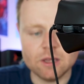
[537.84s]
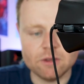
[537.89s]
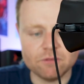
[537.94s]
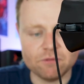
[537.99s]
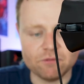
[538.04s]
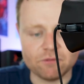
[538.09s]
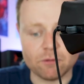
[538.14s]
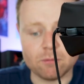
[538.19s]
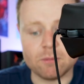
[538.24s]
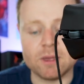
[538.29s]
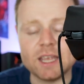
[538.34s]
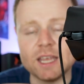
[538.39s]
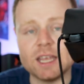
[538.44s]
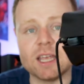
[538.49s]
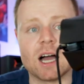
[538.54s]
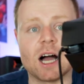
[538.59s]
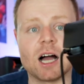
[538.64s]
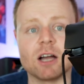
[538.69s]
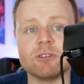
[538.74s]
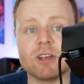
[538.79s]
for me,
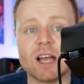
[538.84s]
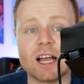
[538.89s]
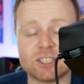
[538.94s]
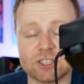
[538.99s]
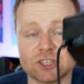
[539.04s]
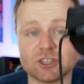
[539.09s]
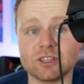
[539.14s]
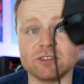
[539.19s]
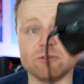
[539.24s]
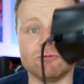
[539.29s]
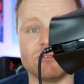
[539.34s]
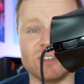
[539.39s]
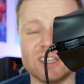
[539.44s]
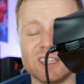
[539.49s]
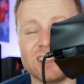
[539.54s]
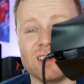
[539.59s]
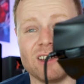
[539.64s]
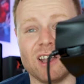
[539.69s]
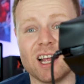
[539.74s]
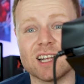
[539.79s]
I actually
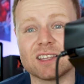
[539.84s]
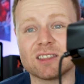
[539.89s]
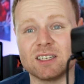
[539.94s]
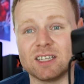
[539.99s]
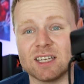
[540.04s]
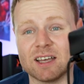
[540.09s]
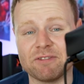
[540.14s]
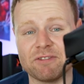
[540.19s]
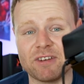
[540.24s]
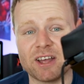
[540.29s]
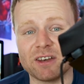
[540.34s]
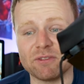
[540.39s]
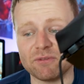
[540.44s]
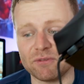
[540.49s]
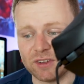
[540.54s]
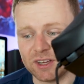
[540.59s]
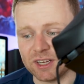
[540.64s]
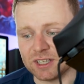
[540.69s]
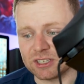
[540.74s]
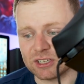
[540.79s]
really like the Deathadder
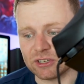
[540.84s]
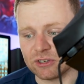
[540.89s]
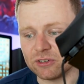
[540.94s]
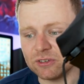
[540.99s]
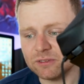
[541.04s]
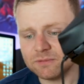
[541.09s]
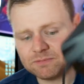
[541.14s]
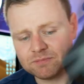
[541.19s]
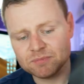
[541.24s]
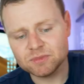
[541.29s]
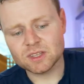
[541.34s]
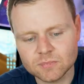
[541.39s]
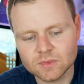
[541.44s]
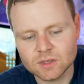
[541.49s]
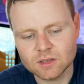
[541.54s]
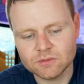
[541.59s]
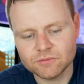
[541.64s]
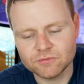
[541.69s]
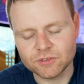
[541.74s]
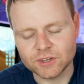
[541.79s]
V2.
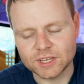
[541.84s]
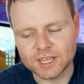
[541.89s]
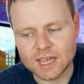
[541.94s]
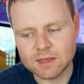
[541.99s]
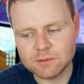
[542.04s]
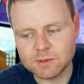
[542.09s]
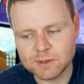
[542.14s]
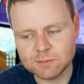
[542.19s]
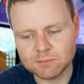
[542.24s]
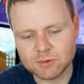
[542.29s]
For gaming